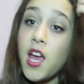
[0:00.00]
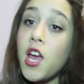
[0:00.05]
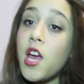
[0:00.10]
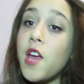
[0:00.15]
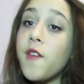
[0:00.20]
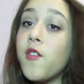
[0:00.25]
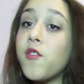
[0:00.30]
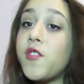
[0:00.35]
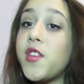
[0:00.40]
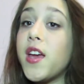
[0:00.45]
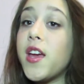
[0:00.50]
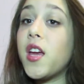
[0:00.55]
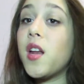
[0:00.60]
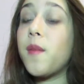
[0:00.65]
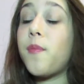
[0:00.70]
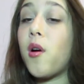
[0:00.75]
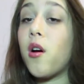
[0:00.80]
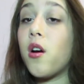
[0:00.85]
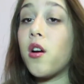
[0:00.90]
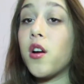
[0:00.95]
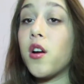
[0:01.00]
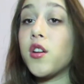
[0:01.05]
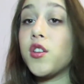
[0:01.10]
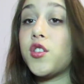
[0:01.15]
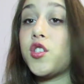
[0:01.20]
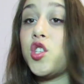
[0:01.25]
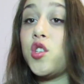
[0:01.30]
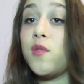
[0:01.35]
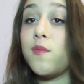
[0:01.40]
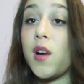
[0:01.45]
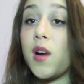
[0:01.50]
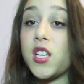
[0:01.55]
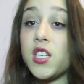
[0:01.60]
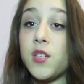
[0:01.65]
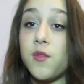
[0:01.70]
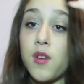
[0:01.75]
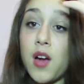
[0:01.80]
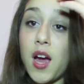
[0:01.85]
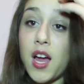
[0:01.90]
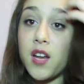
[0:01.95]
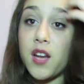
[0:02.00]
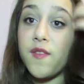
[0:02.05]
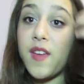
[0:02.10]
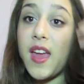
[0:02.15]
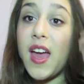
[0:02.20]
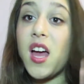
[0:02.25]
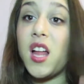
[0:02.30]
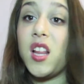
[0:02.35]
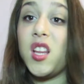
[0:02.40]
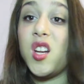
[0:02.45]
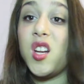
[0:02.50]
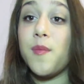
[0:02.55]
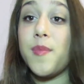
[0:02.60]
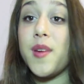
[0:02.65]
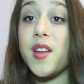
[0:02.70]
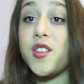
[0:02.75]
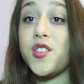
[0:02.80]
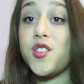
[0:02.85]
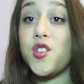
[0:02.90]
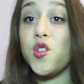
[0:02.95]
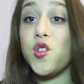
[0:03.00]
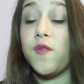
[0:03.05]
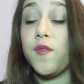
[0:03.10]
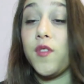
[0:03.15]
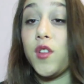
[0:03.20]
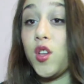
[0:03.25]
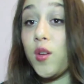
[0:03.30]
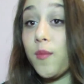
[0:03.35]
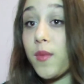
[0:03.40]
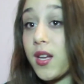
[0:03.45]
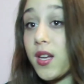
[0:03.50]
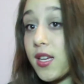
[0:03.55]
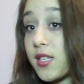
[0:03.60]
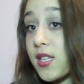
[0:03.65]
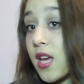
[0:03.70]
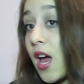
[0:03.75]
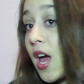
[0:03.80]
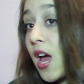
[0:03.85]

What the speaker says: if you take it apart too much, it will kind of get a little bit too voluminous,